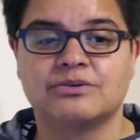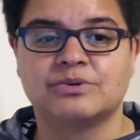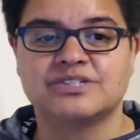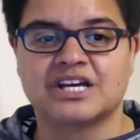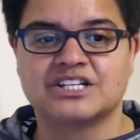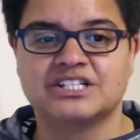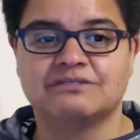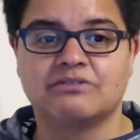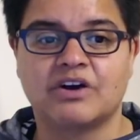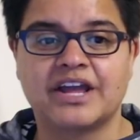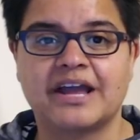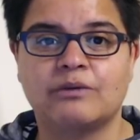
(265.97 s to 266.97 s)
was actually
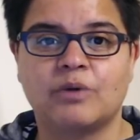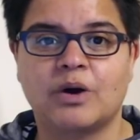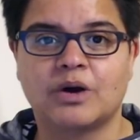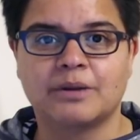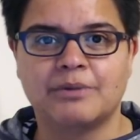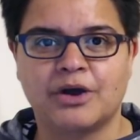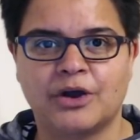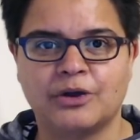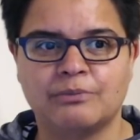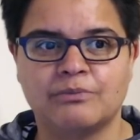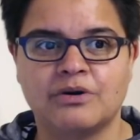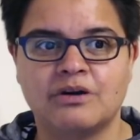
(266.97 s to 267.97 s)
writing Welcome
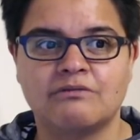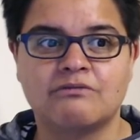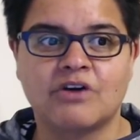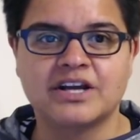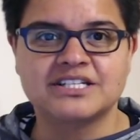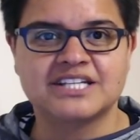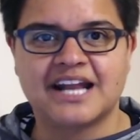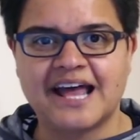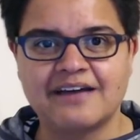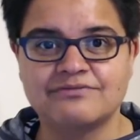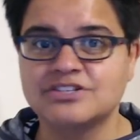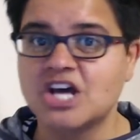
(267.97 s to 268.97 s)
Home right to
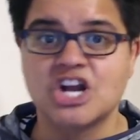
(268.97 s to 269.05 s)
left?